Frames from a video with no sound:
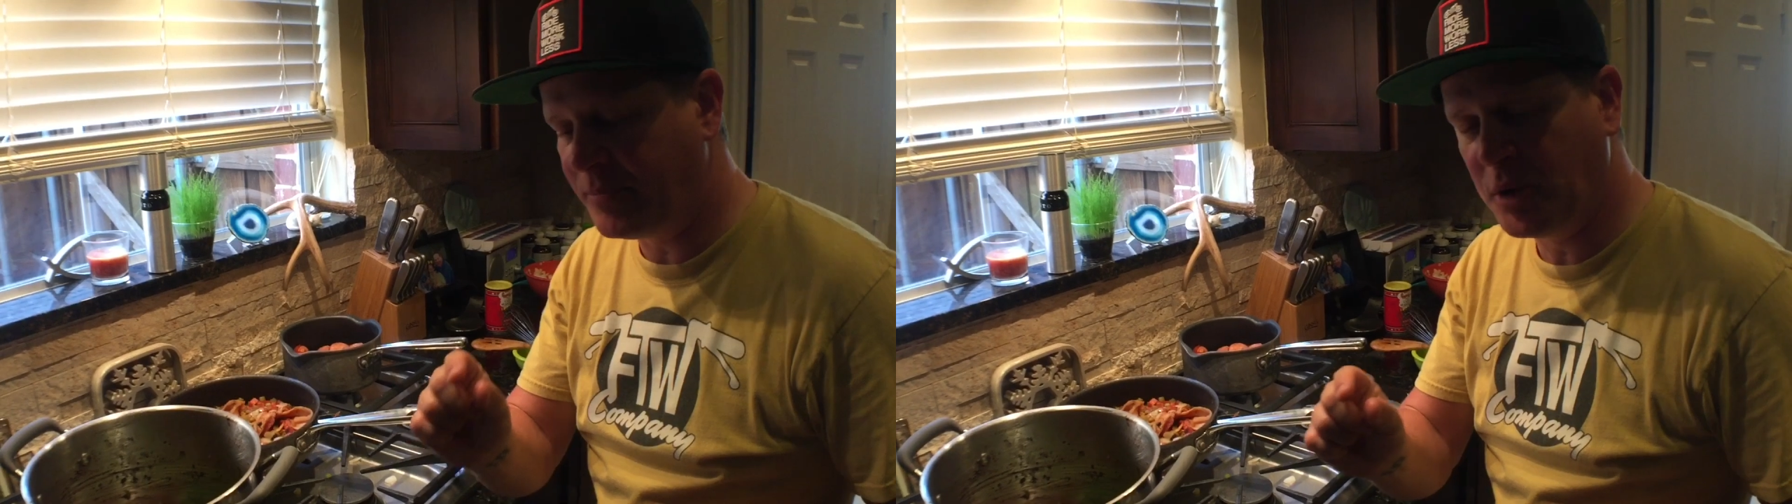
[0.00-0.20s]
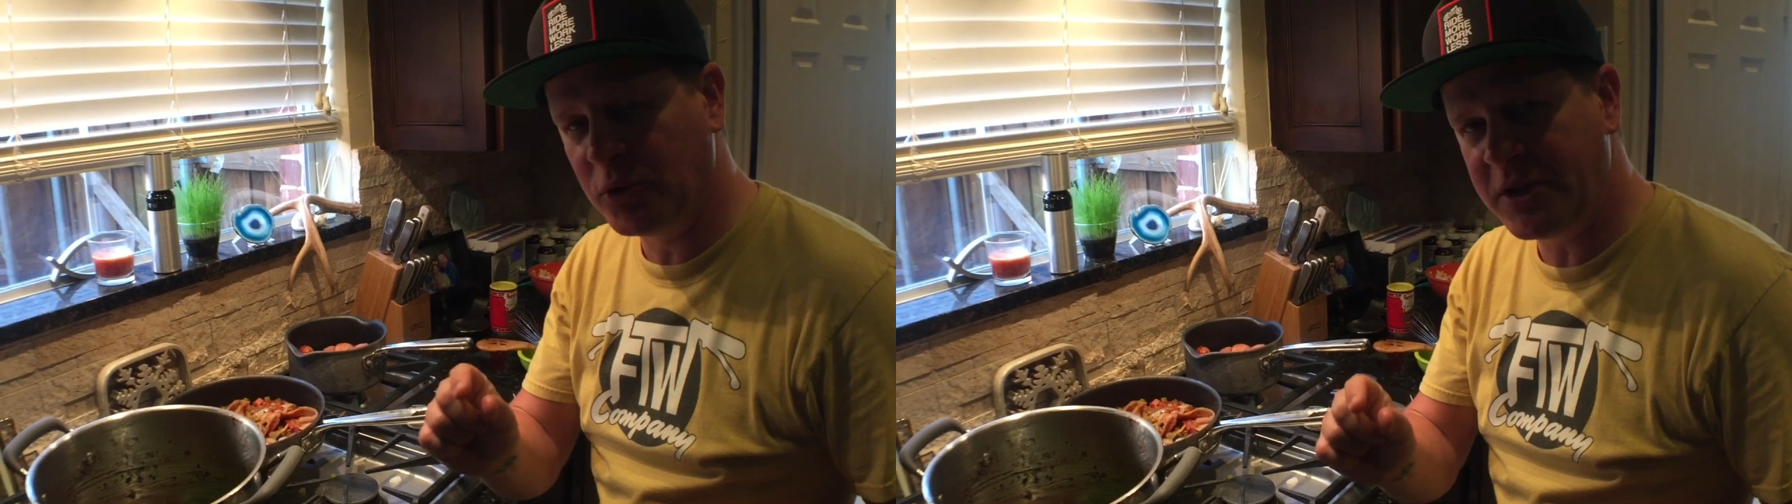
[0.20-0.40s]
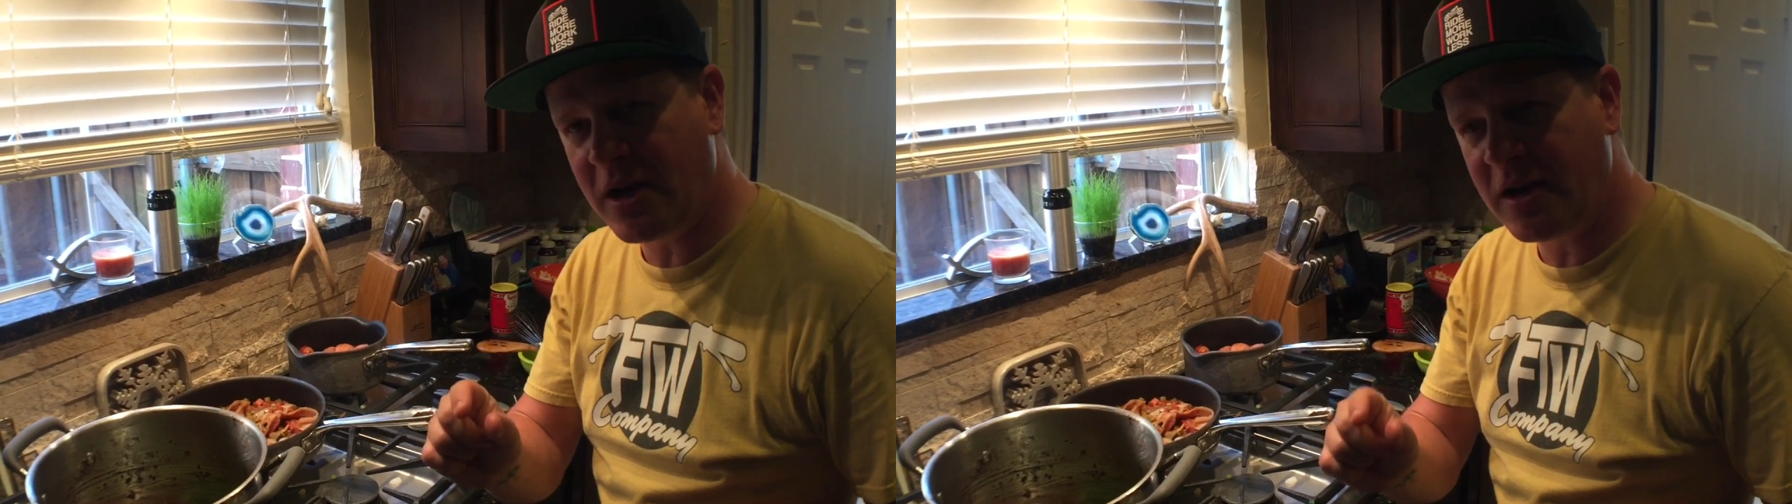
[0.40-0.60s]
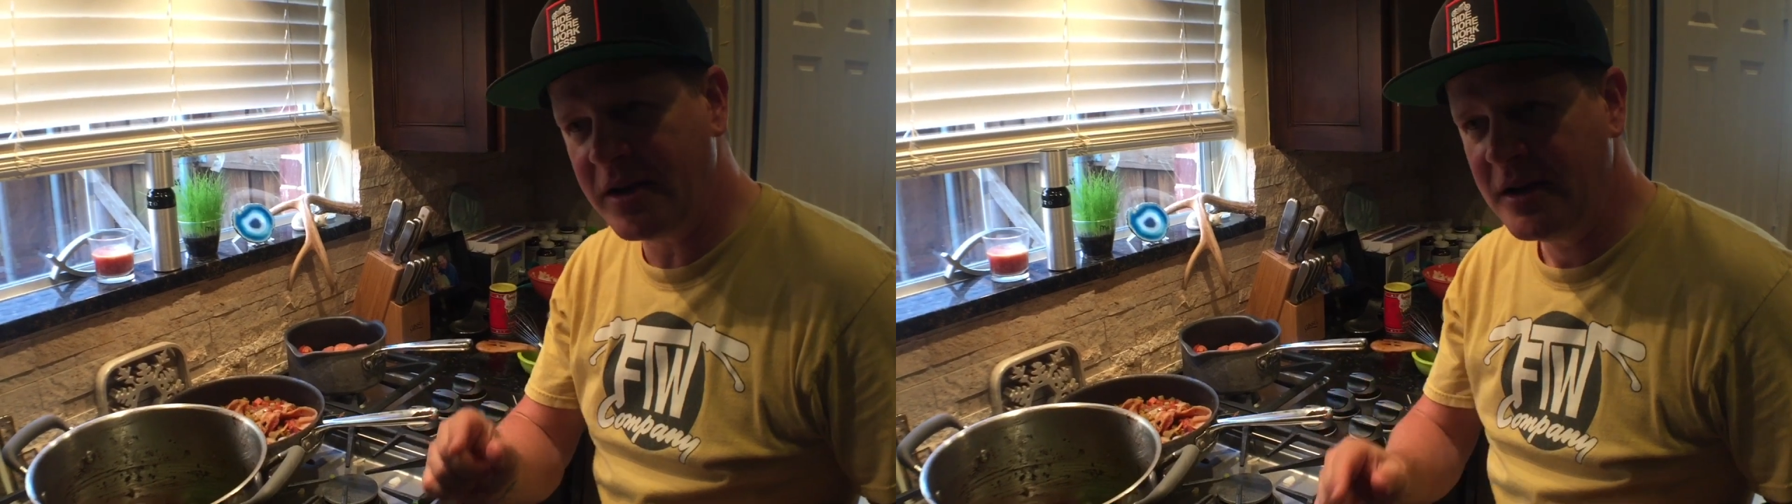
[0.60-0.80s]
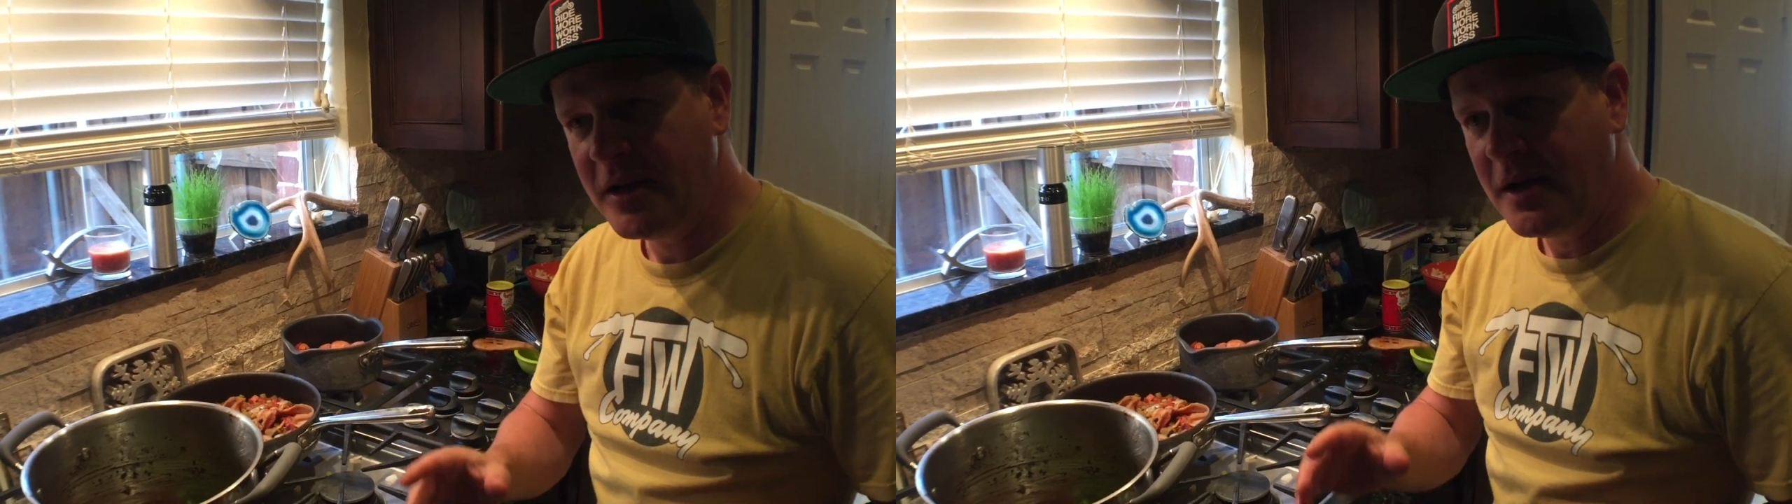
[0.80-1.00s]
of
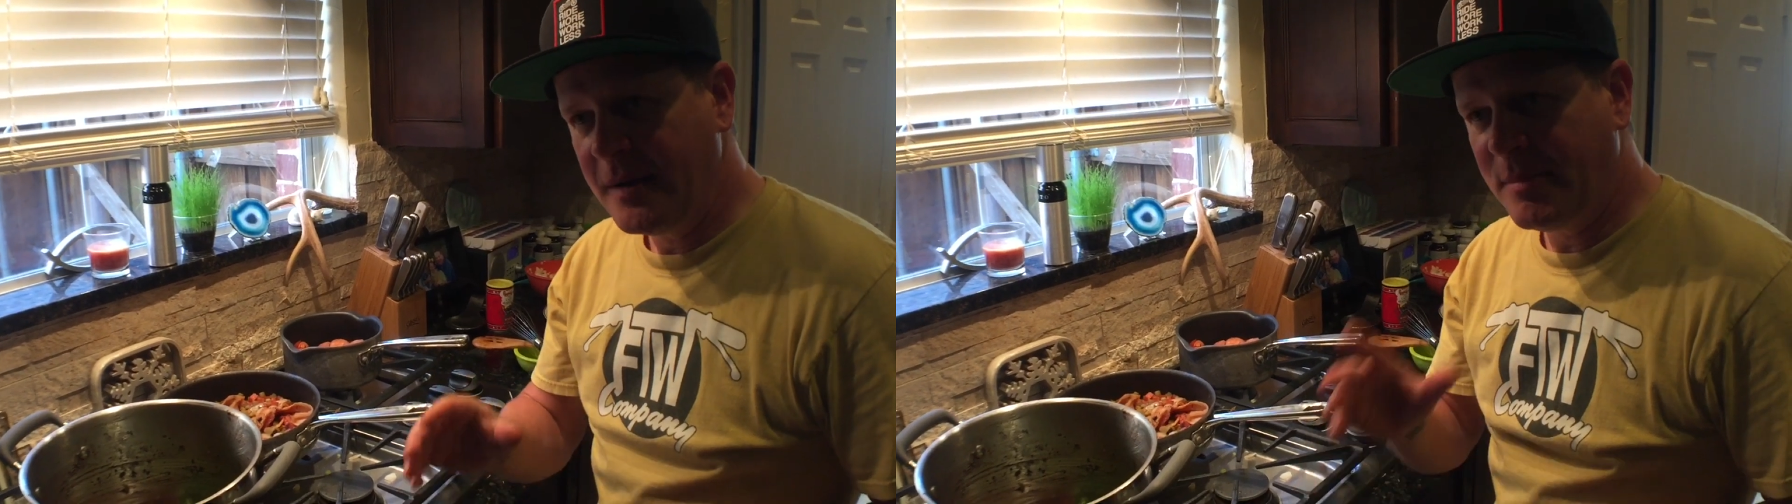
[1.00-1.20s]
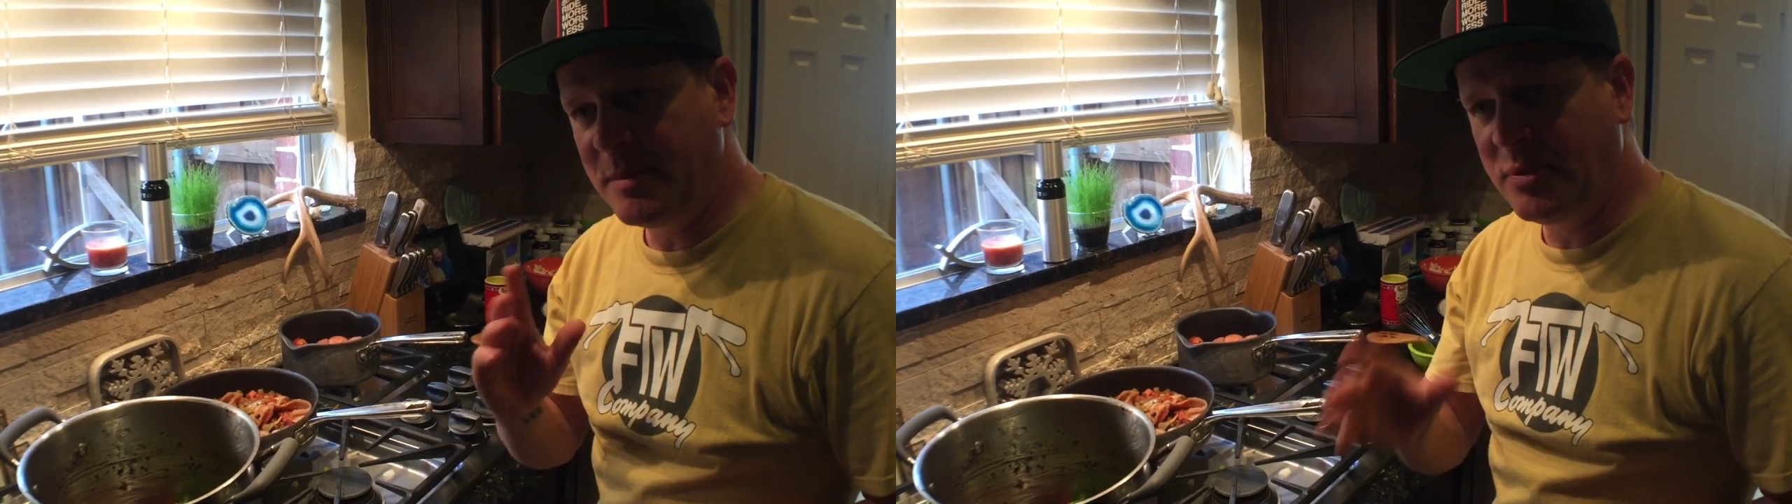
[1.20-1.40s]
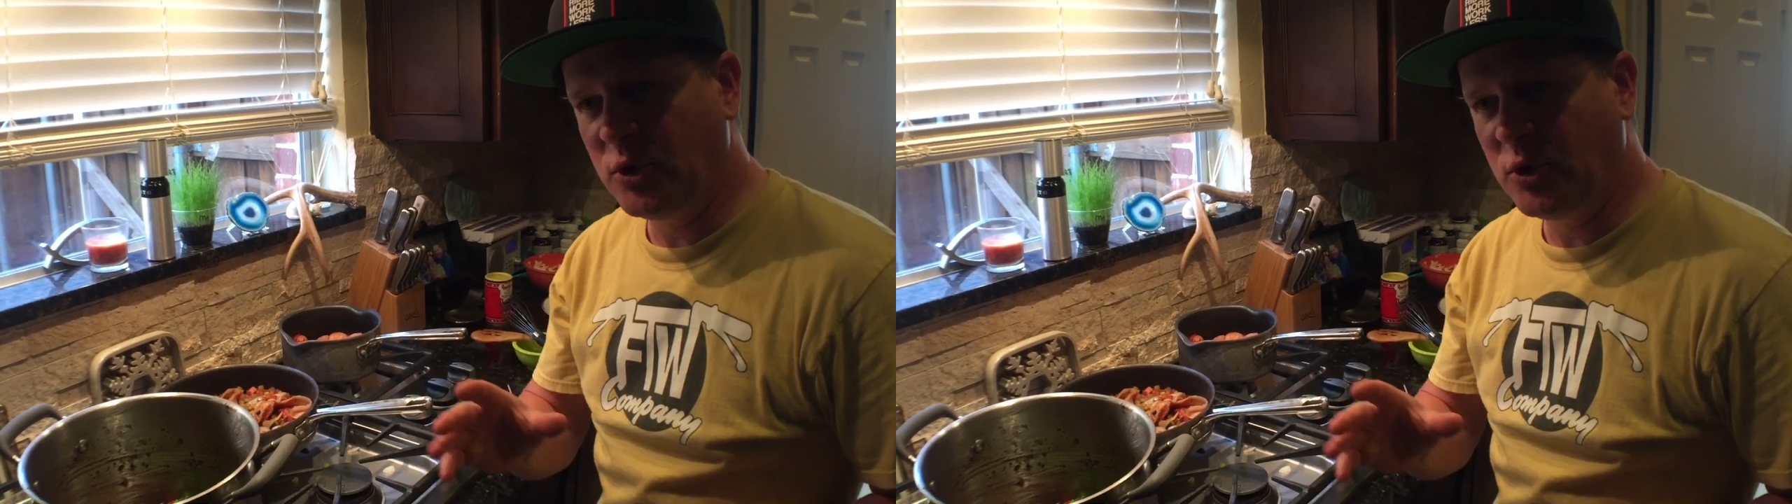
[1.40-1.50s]
bouillon, but